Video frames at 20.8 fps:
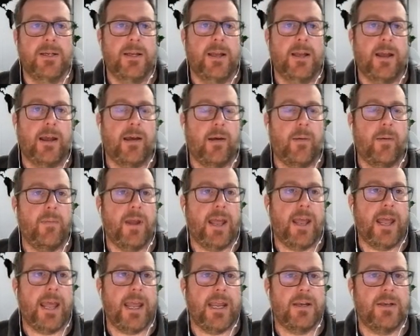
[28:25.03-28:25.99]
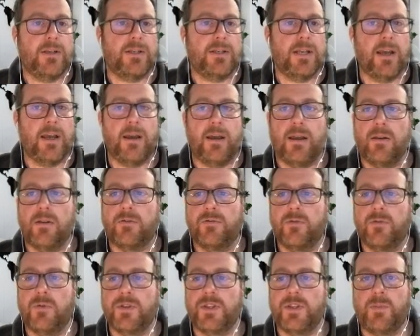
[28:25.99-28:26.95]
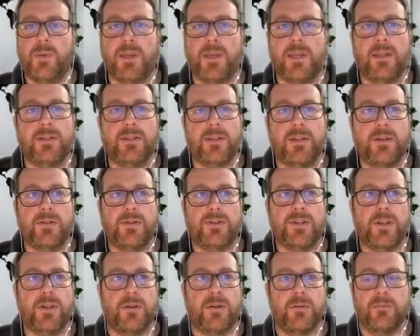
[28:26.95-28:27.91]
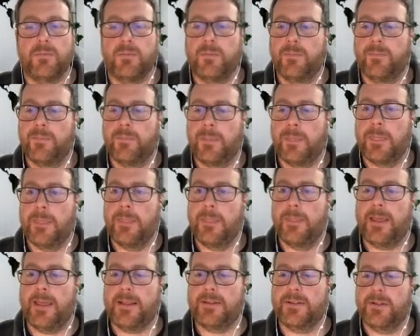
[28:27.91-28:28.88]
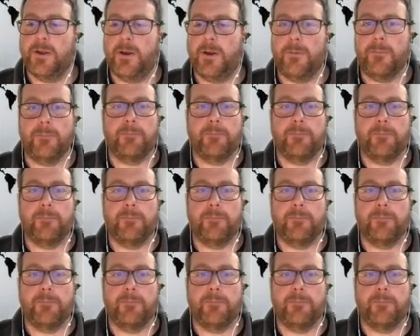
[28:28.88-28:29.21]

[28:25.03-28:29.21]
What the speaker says: I look forward to speaking to you soon. Thanks a lot.